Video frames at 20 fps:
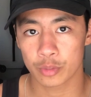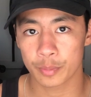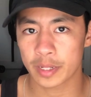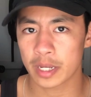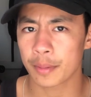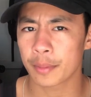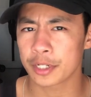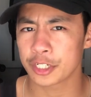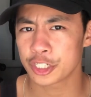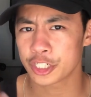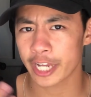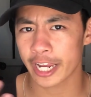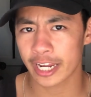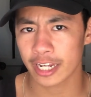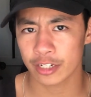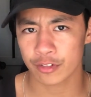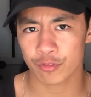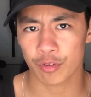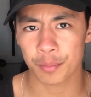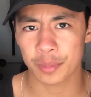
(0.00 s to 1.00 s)
to become
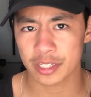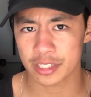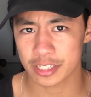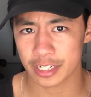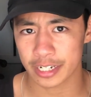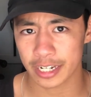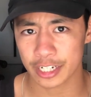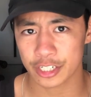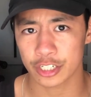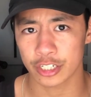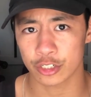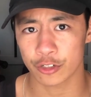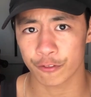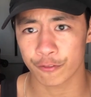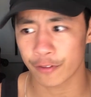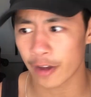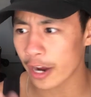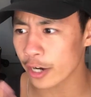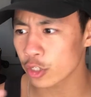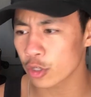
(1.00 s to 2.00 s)
unchained from this addiction, to
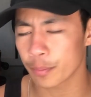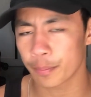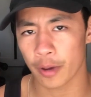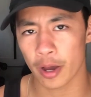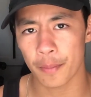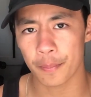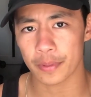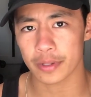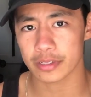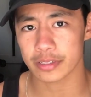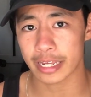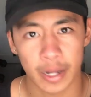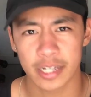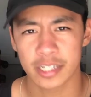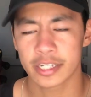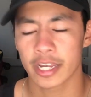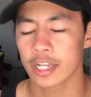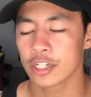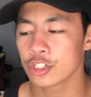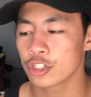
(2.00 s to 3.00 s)
find your purpose. My
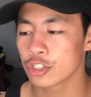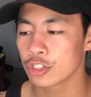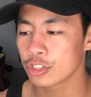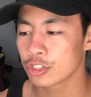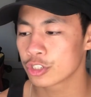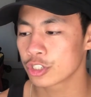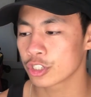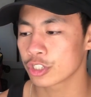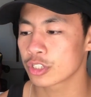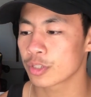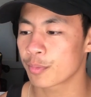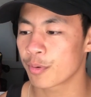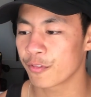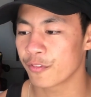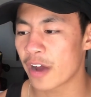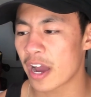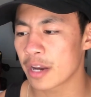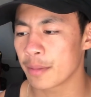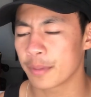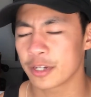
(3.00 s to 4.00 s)
intention is just to
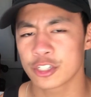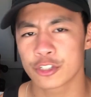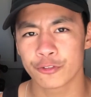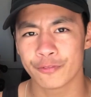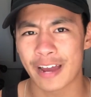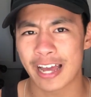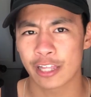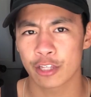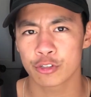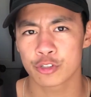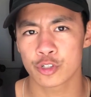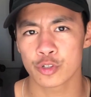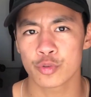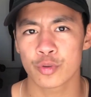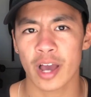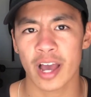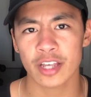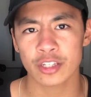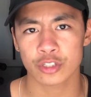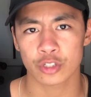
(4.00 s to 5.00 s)
provide a bunch of value to you
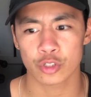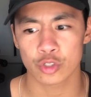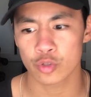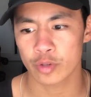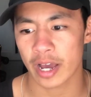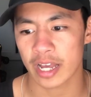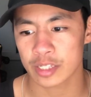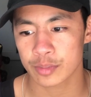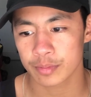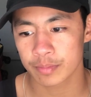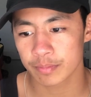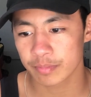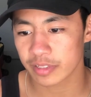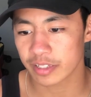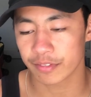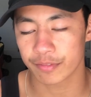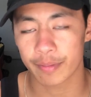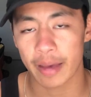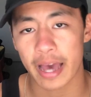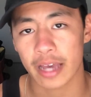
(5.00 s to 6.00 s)
guys, so you guys
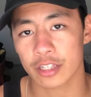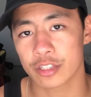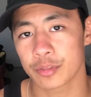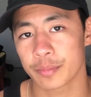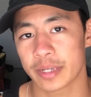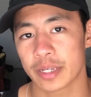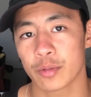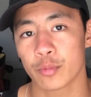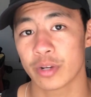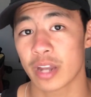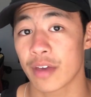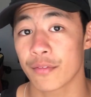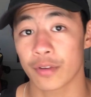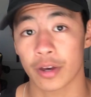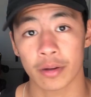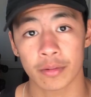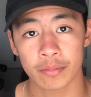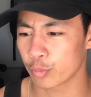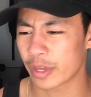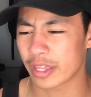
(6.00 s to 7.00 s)
give back to me
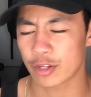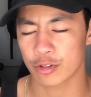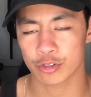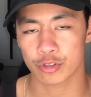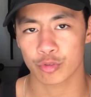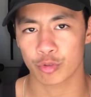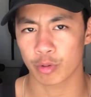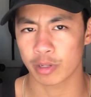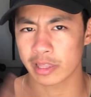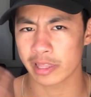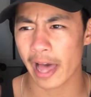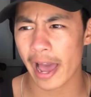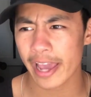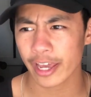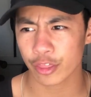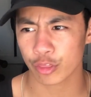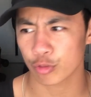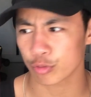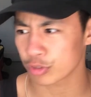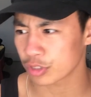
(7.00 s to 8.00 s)
whenever, whether it's through a
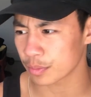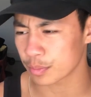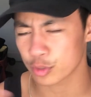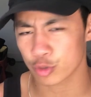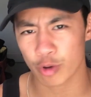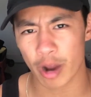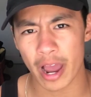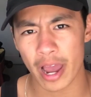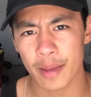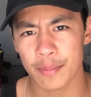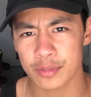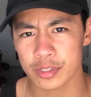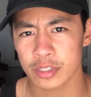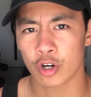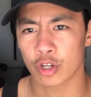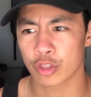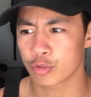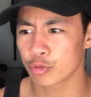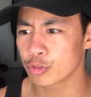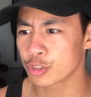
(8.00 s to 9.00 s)
like, through subscribes,
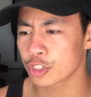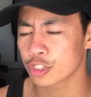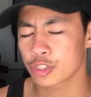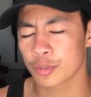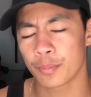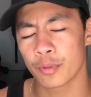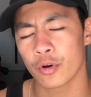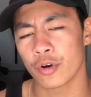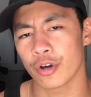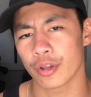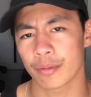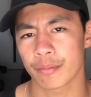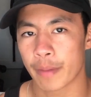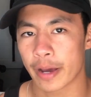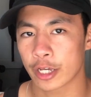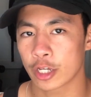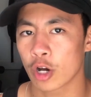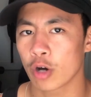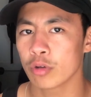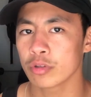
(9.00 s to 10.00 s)
or through just support.
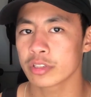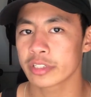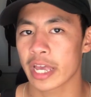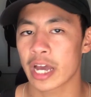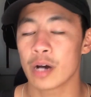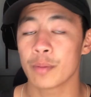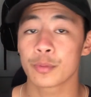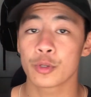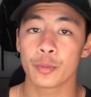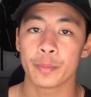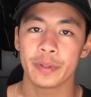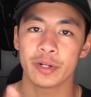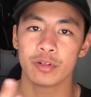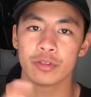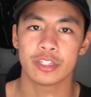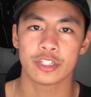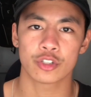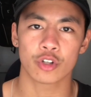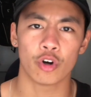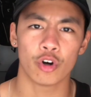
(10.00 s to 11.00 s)
My goal is to help you
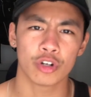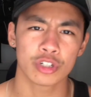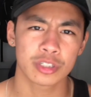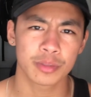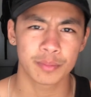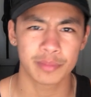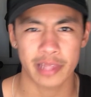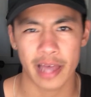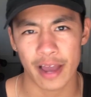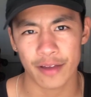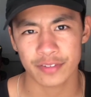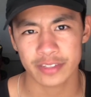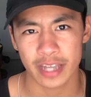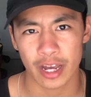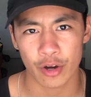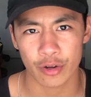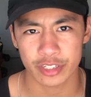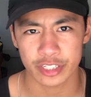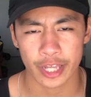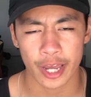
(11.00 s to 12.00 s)
build this awesome
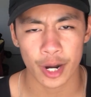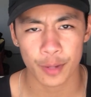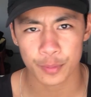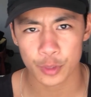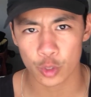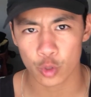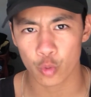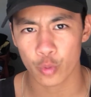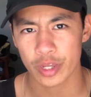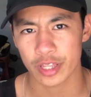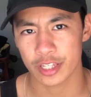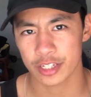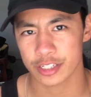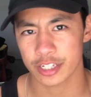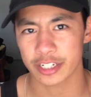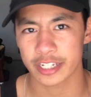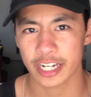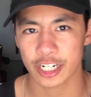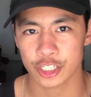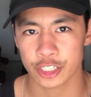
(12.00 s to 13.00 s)
lifestyle and to help you quit this
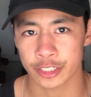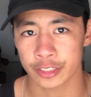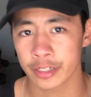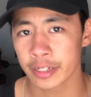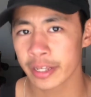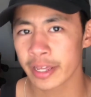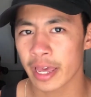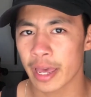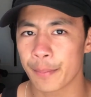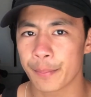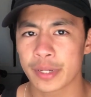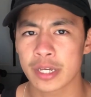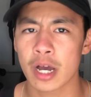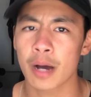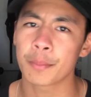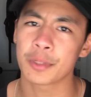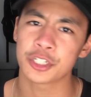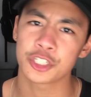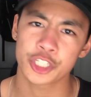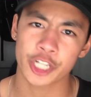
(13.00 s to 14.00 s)
addiction and
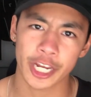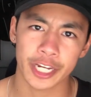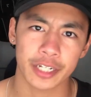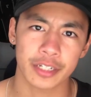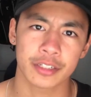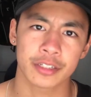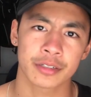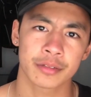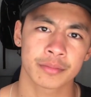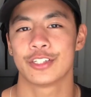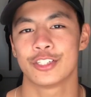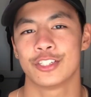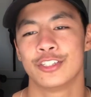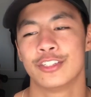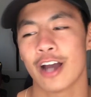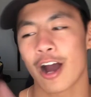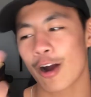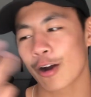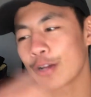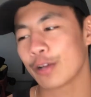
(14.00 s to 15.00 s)
become unchained. This is
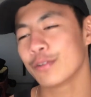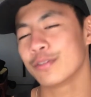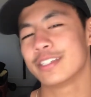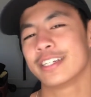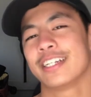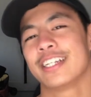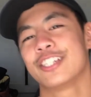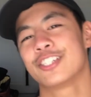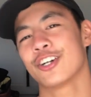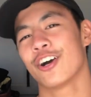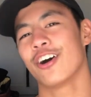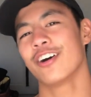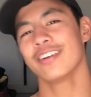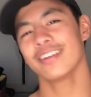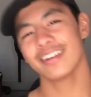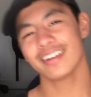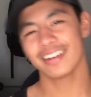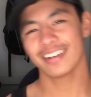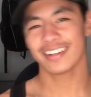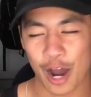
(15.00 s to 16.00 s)
Dario Didi
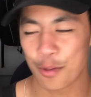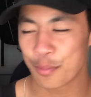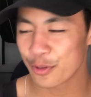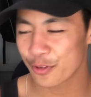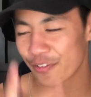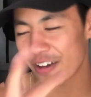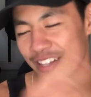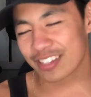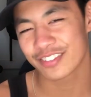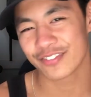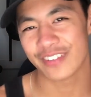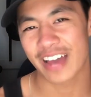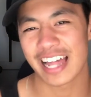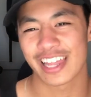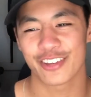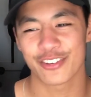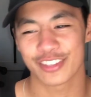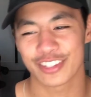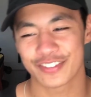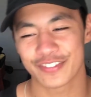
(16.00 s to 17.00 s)
Chong. I hope you found some
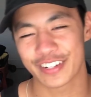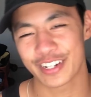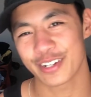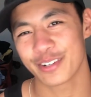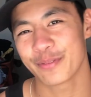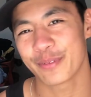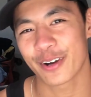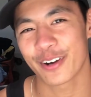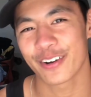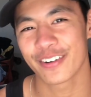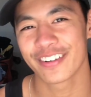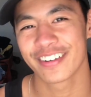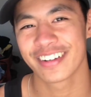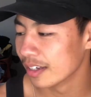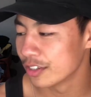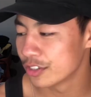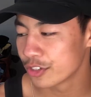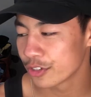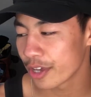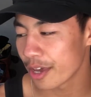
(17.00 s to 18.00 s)
value in this video, bro.
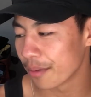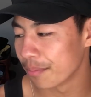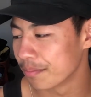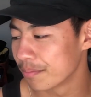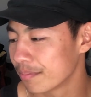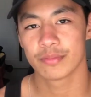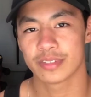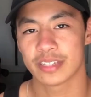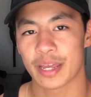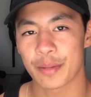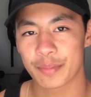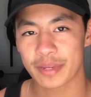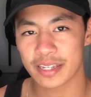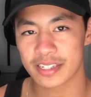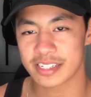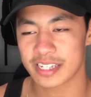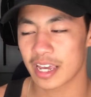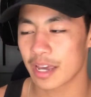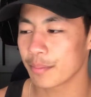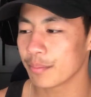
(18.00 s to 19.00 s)
And so yeah, send me a
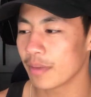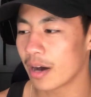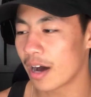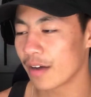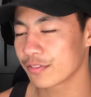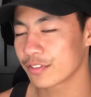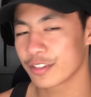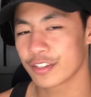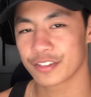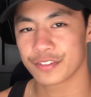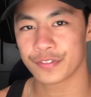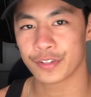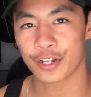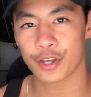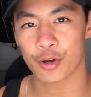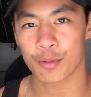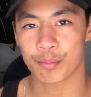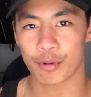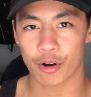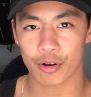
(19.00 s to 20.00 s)
DM after this
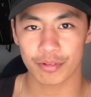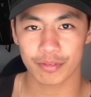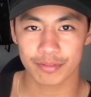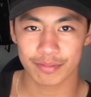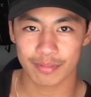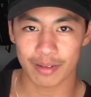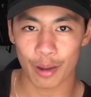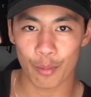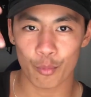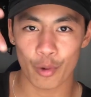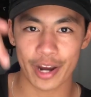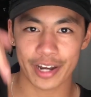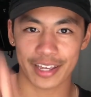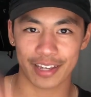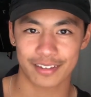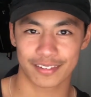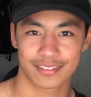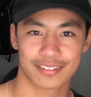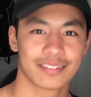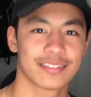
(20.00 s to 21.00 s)
video, bro. I'm
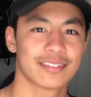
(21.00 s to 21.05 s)
waiting.